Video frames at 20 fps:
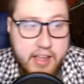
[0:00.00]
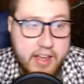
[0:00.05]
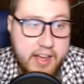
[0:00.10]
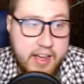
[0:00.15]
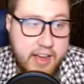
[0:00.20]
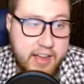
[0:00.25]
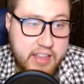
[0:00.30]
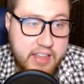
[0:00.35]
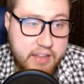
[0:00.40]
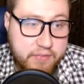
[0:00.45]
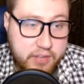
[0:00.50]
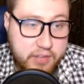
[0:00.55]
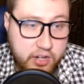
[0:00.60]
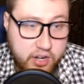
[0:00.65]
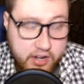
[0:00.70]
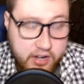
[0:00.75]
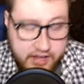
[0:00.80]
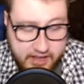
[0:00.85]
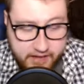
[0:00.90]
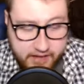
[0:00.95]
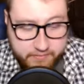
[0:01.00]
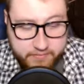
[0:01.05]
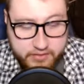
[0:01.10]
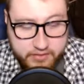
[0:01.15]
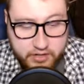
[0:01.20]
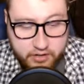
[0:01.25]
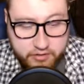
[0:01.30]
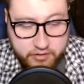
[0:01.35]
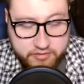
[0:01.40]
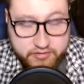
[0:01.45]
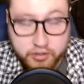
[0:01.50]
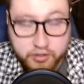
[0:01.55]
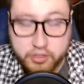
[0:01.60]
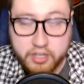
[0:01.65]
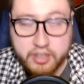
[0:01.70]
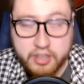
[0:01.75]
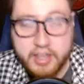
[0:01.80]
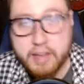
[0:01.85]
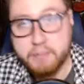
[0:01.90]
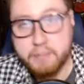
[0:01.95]
If they're going to have their full
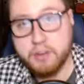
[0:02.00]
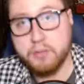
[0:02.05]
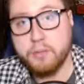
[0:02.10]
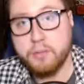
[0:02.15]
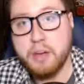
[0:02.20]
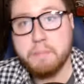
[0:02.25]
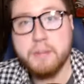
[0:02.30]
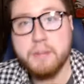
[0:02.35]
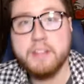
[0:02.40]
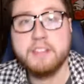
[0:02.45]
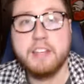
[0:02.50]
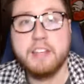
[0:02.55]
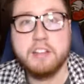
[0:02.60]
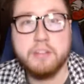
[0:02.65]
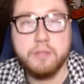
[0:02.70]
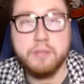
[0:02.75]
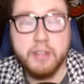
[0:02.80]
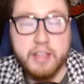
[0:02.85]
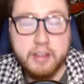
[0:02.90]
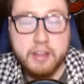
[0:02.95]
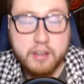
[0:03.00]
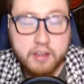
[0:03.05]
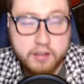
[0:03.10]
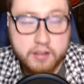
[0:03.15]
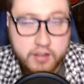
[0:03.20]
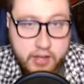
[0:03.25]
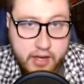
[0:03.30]
allotment of weapons, I do like